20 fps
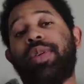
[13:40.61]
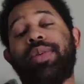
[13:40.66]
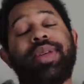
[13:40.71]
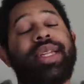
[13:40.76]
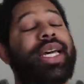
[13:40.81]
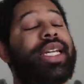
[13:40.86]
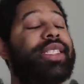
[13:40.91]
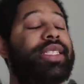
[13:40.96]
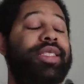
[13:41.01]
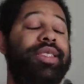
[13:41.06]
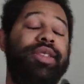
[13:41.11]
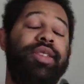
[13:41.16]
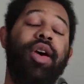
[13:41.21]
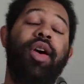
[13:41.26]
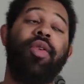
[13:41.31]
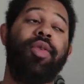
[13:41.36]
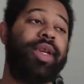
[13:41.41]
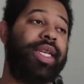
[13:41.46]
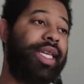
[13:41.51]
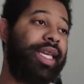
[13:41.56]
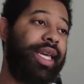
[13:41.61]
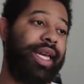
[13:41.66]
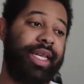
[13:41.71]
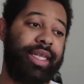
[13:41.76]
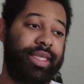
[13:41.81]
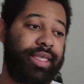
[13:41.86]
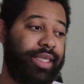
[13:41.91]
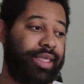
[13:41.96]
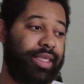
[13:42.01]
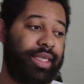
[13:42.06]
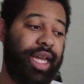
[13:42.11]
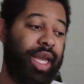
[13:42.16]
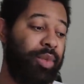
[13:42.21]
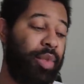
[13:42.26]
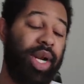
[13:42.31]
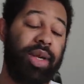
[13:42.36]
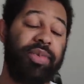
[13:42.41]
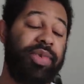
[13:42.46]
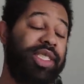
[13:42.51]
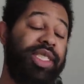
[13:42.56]
women I just don't get, and I
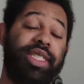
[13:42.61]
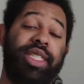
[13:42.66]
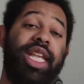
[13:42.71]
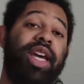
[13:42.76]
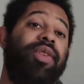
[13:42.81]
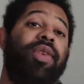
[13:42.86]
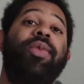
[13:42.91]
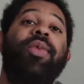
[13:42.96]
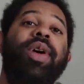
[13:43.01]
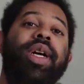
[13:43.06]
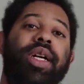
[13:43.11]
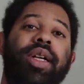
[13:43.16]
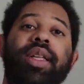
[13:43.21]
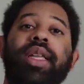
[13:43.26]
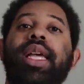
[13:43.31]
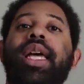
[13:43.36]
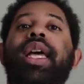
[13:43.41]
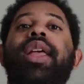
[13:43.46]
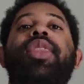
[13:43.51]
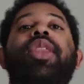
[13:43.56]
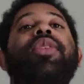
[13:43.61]
probably just never will,